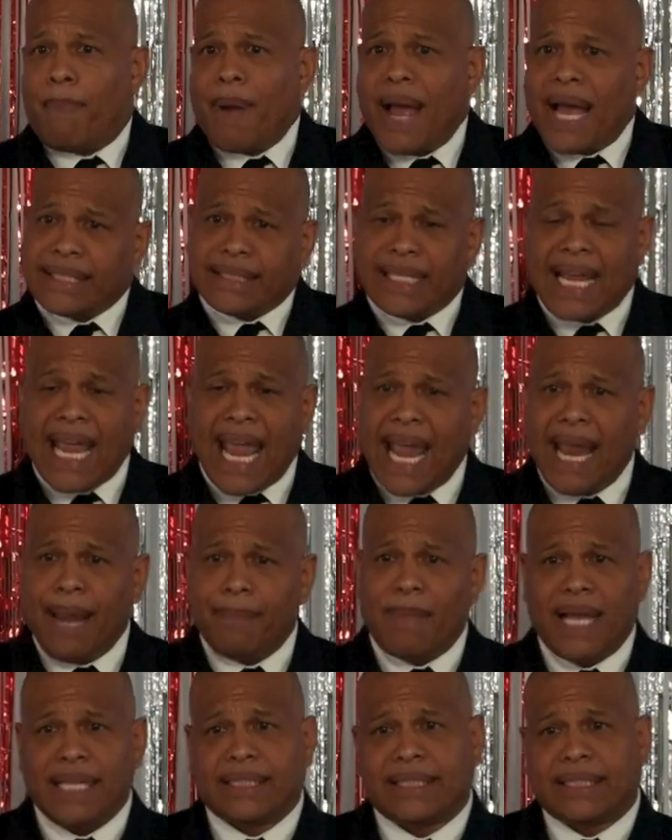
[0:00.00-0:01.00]
Pastor
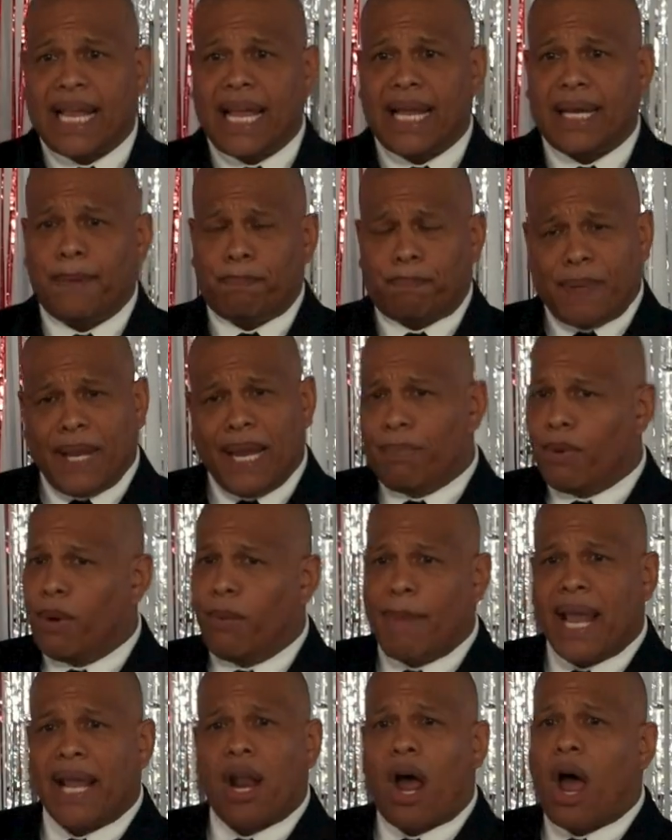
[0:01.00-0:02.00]
Gabe, they said people
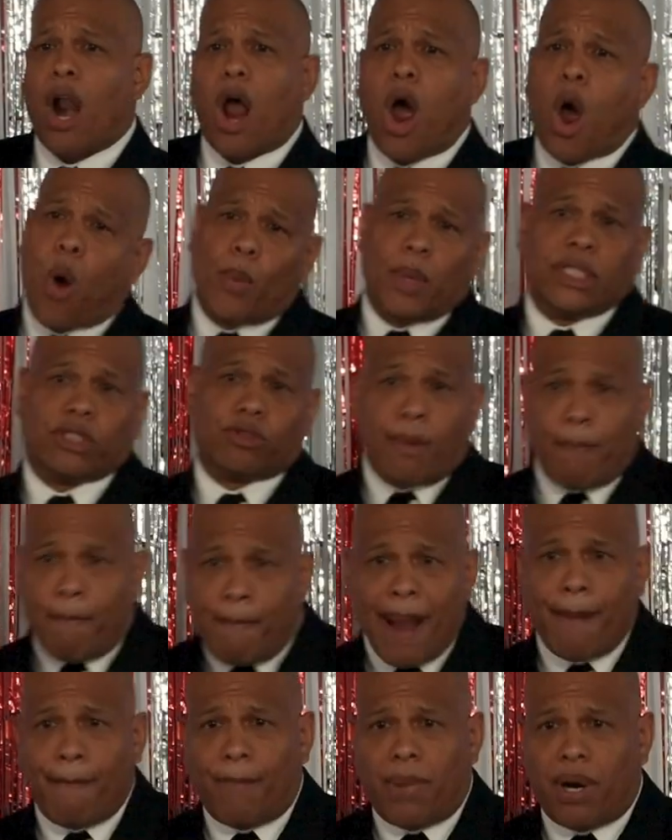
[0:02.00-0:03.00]
may not always
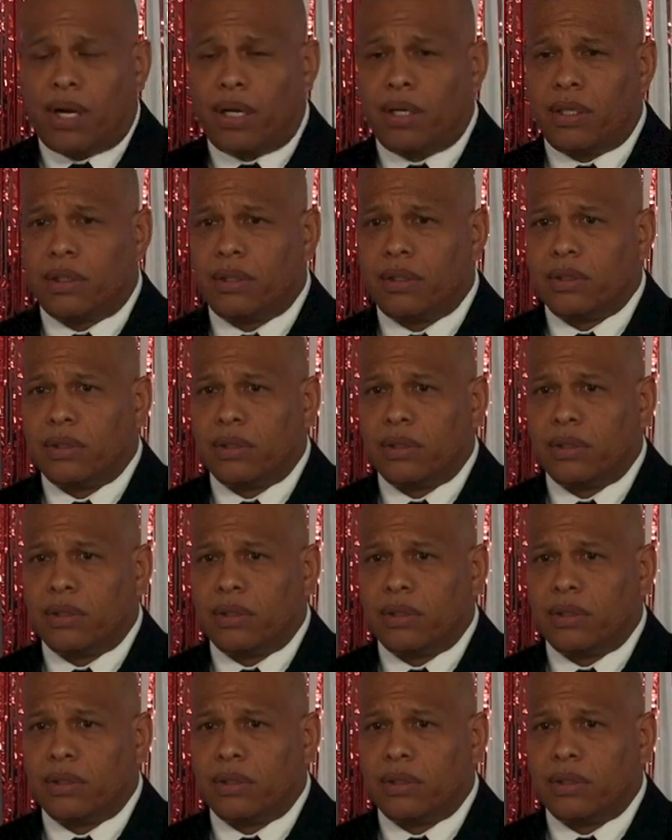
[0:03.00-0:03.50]
remember